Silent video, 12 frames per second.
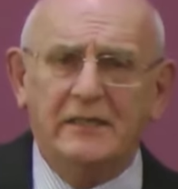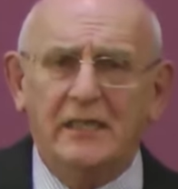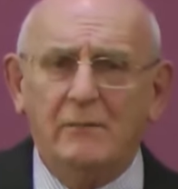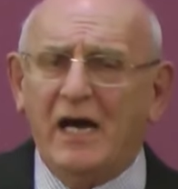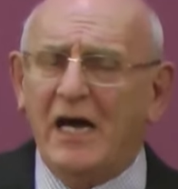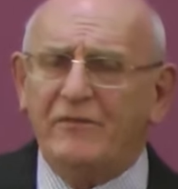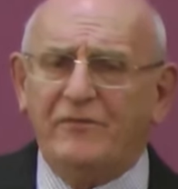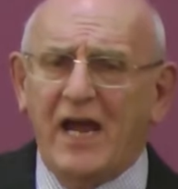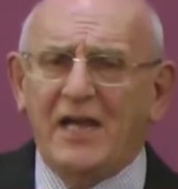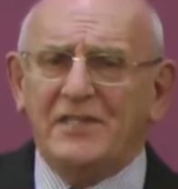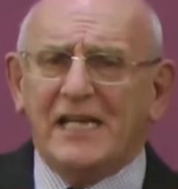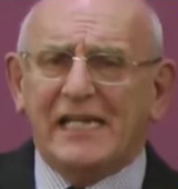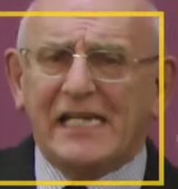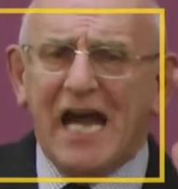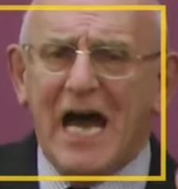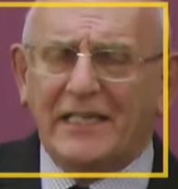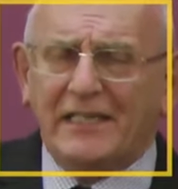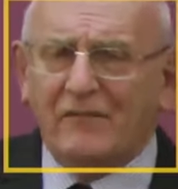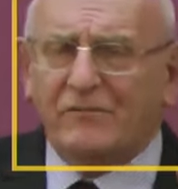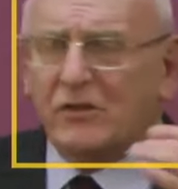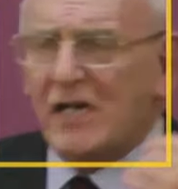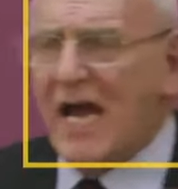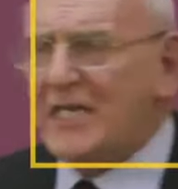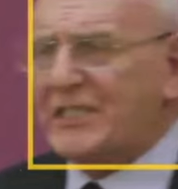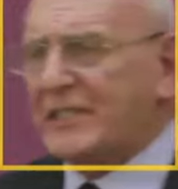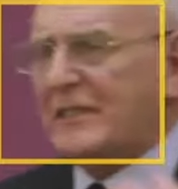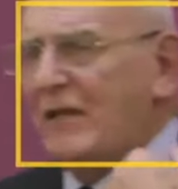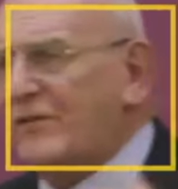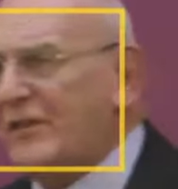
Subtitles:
My friend, you can't have Christ living